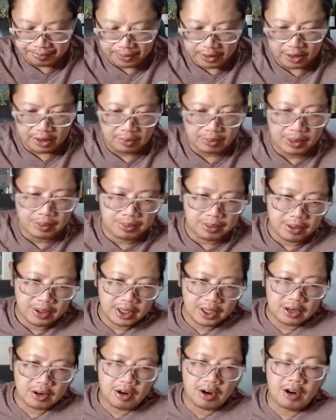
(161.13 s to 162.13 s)
you can be
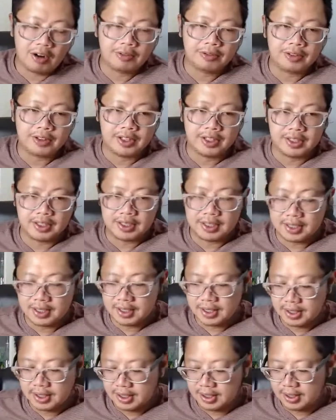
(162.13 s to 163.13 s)
pretty
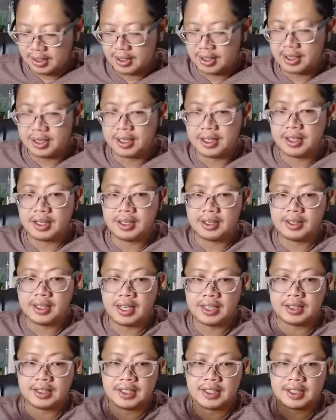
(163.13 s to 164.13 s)
confident
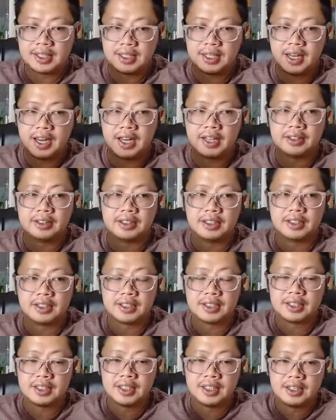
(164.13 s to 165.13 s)
that this can handle
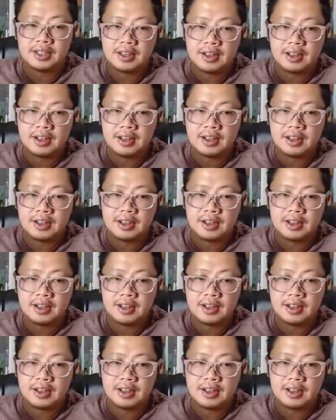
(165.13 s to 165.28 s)
it.